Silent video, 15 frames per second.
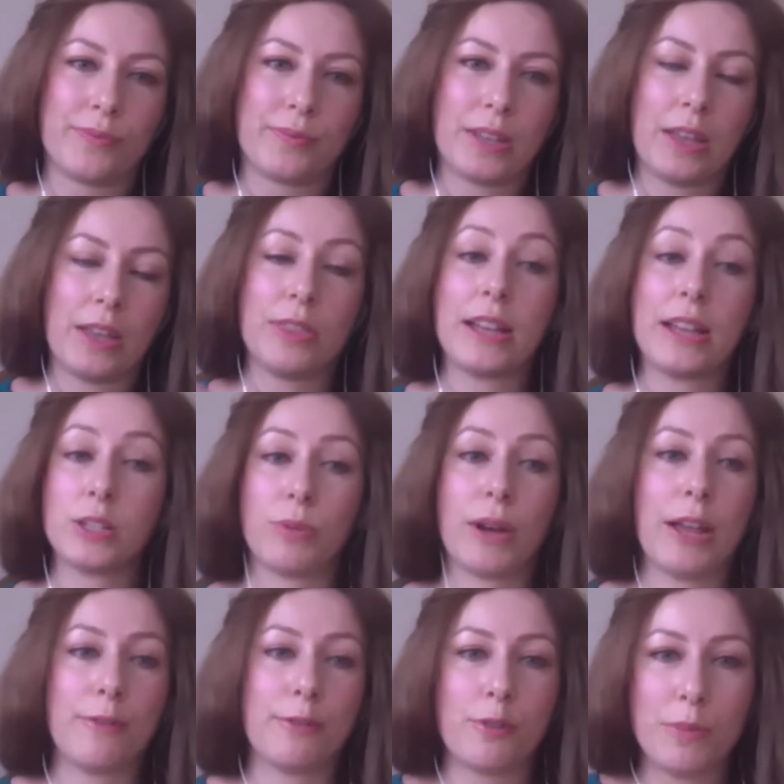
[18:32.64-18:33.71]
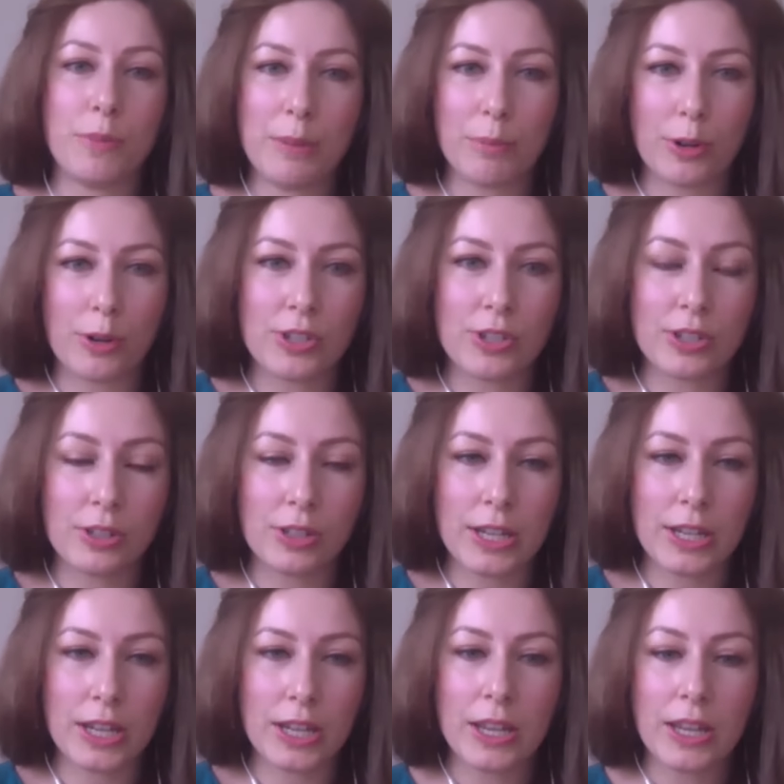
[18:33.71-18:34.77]
and that's why for me
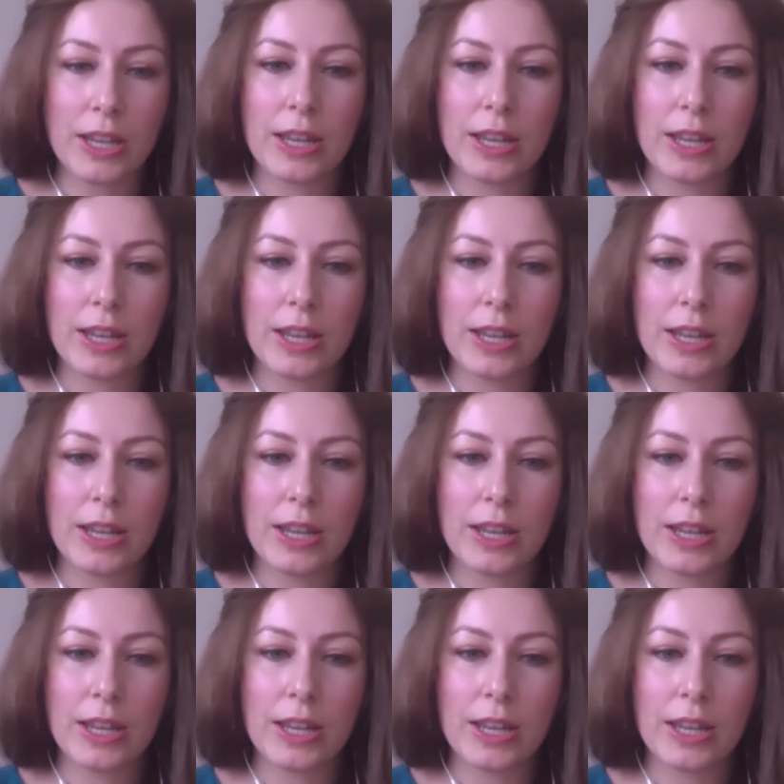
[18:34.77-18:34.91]
personally